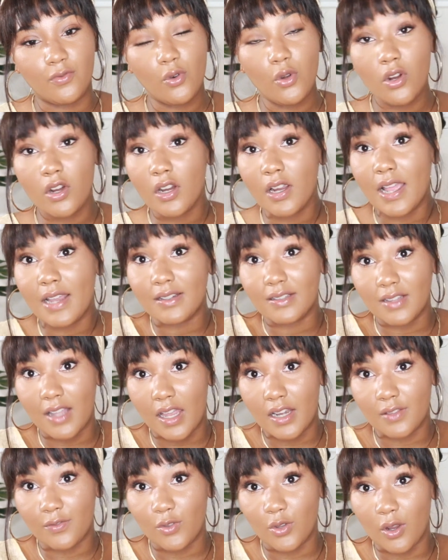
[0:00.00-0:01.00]
Vour and a
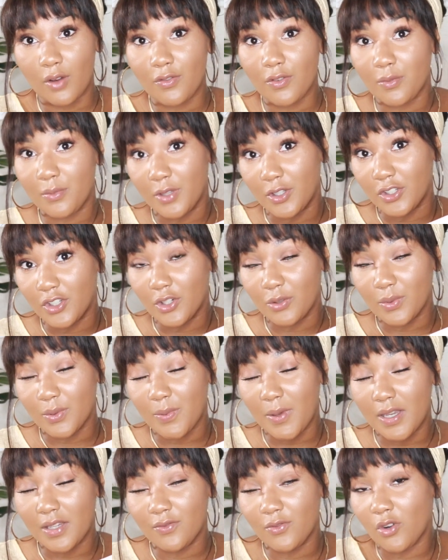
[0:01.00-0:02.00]
lot of you are familiar with
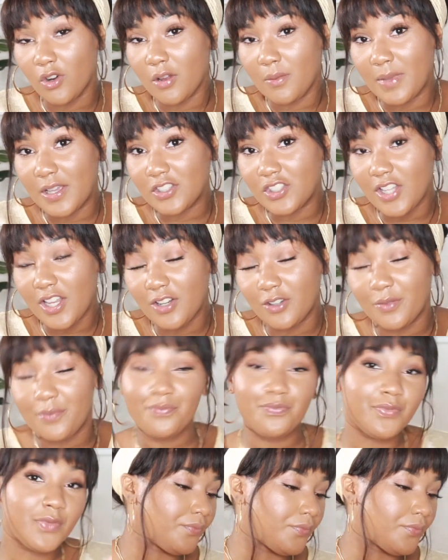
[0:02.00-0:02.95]
Petit Vour on my channel.